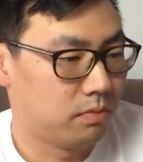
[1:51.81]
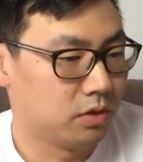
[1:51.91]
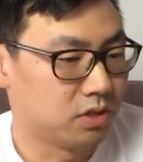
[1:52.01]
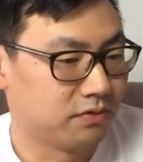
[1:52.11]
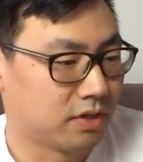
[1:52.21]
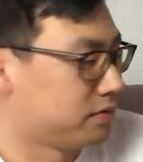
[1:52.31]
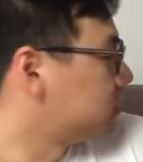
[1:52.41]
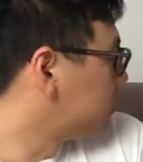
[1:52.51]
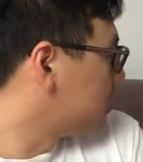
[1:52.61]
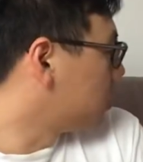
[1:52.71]
this gives
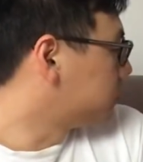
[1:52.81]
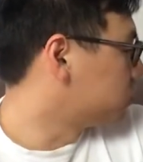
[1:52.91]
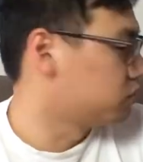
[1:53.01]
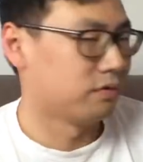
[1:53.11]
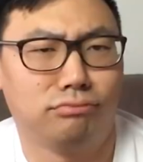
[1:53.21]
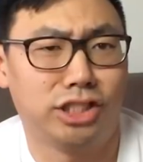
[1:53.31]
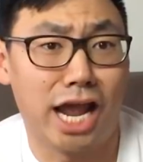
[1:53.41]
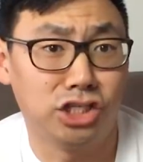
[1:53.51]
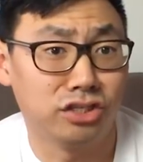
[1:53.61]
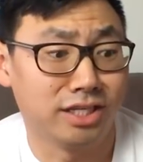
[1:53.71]
us the option of
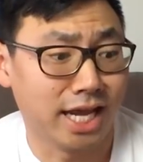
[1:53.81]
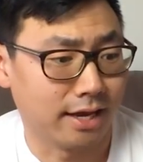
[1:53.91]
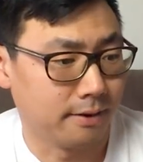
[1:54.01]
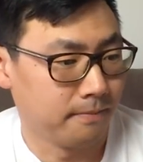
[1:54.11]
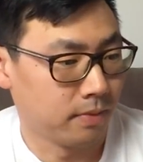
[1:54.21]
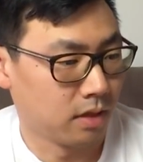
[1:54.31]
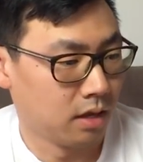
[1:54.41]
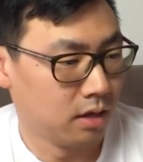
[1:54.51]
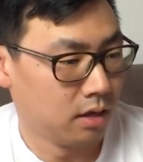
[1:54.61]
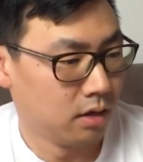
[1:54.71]
changing the deck.
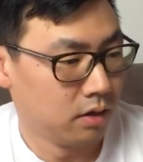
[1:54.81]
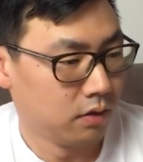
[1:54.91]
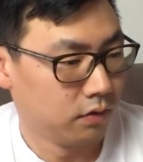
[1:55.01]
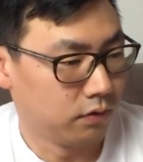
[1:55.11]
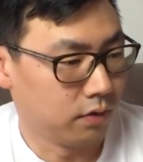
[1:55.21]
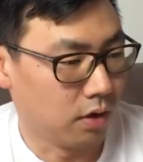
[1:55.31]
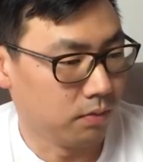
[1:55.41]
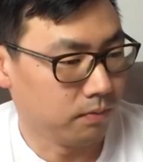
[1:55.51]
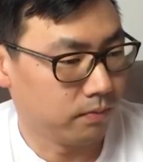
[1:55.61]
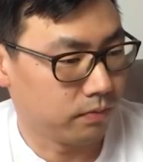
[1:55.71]
So
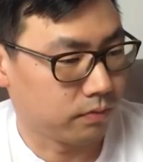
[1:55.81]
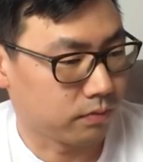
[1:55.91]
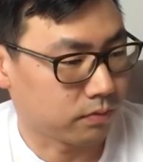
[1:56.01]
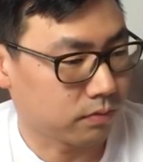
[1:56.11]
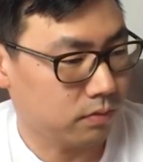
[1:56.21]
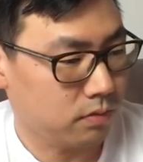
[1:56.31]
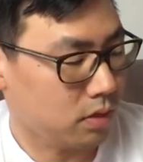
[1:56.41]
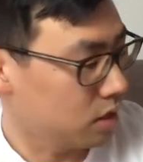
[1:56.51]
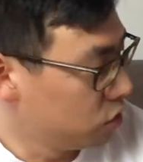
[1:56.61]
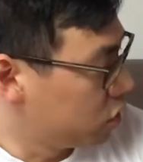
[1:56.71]

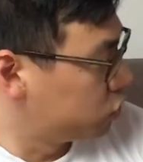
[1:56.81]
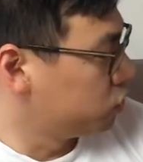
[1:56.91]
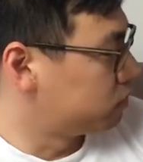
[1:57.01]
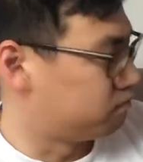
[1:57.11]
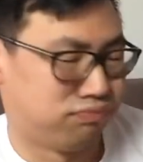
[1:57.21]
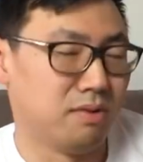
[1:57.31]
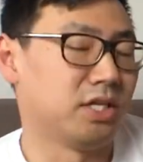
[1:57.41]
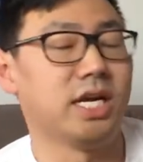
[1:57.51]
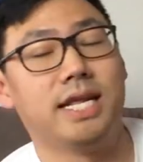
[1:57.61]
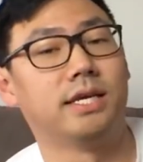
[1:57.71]
you can choose pretty
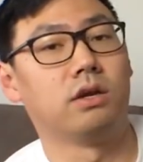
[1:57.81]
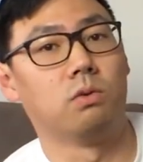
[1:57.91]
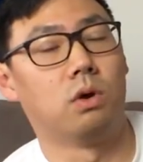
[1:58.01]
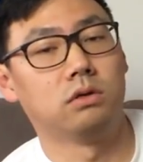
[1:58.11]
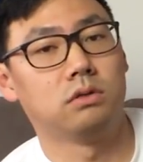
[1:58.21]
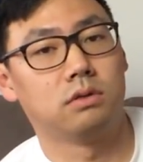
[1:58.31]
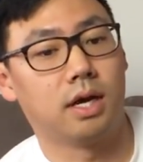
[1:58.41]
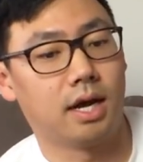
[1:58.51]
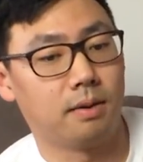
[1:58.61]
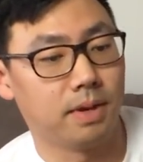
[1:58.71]
much any deck you want,
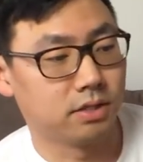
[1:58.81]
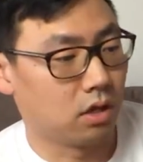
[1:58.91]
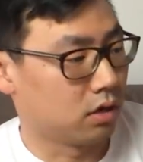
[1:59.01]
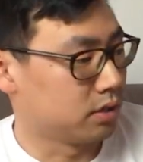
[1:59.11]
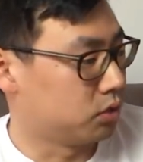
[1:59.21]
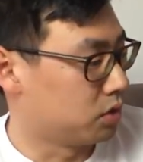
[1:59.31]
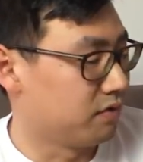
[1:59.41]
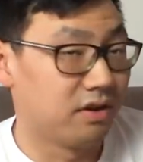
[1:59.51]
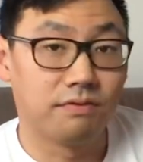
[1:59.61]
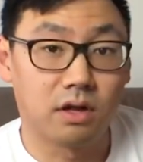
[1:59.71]
as long as you
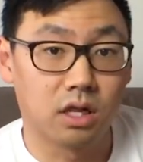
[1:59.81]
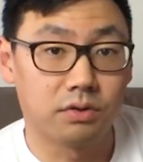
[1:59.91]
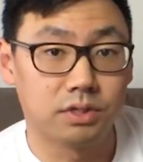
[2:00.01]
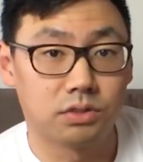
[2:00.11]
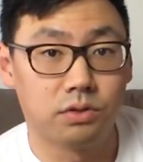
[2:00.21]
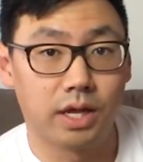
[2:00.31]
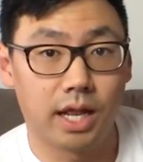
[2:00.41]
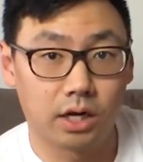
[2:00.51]
give enough clearance to the